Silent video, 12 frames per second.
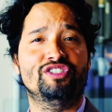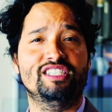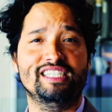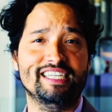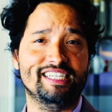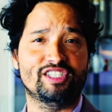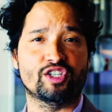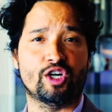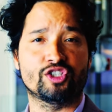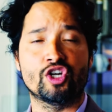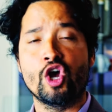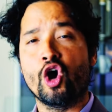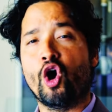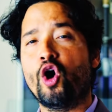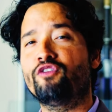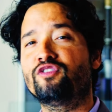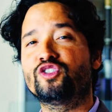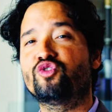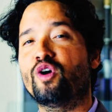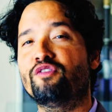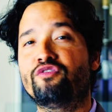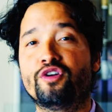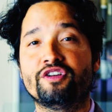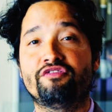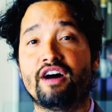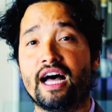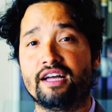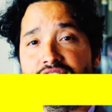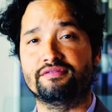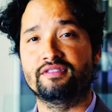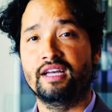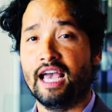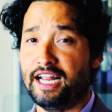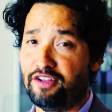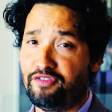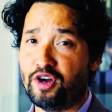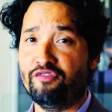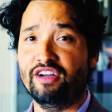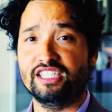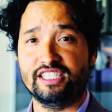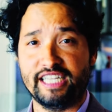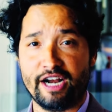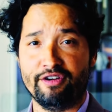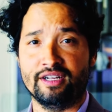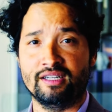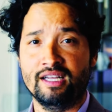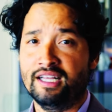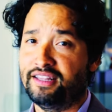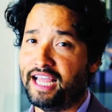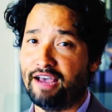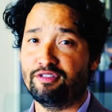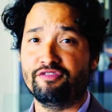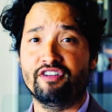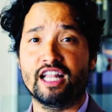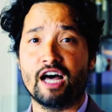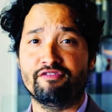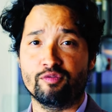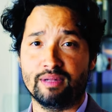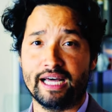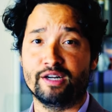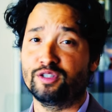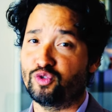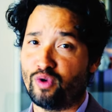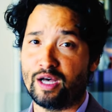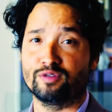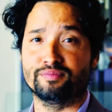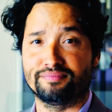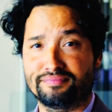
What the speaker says: tzatziki sauce, all for $12.45. And if you're a vegetarian, they have the falafel platter as well.